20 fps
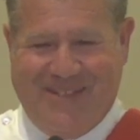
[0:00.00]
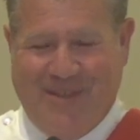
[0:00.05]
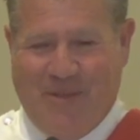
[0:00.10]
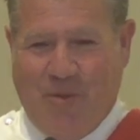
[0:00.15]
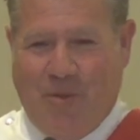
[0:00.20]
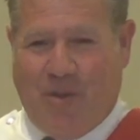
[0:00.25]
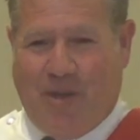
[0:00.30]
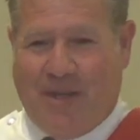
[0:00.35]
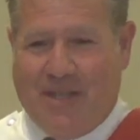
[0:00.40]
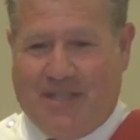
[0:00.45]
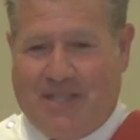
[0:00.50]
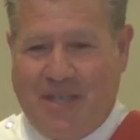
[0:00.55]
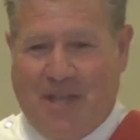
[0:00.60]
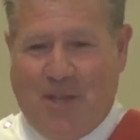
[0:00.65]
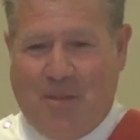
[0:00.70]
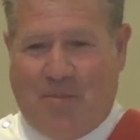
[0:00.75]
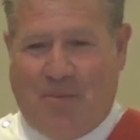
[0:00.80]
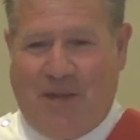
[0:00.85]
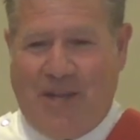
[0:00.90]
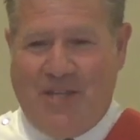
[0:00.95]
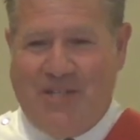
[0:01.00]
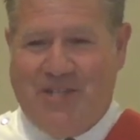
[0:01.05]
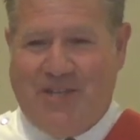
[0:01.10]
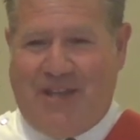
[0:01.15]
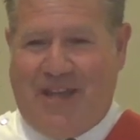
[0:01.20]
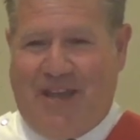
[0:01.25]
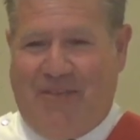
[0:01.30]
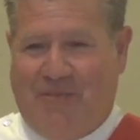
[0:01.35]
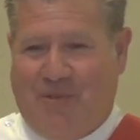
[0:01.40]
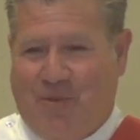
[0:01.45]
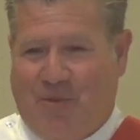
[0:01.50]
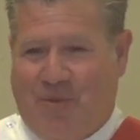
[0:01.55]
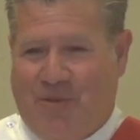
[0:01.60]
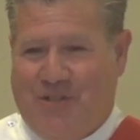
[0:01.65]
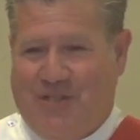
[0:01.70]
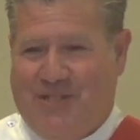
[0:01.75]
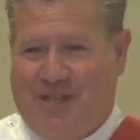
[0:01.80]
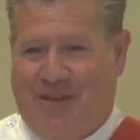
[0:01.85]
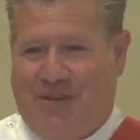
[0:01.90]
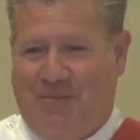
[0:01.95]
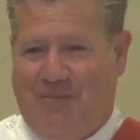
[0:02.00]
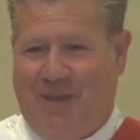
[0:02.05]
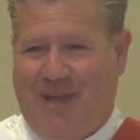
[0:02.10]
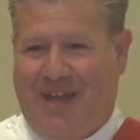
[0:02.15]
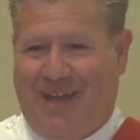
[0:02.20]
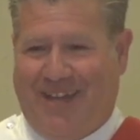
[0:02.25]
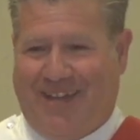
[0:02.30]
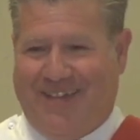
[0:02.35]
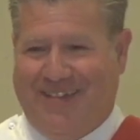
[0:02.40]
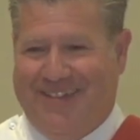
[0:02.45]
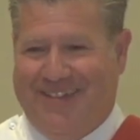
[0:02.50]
We got a celebration afterwards out back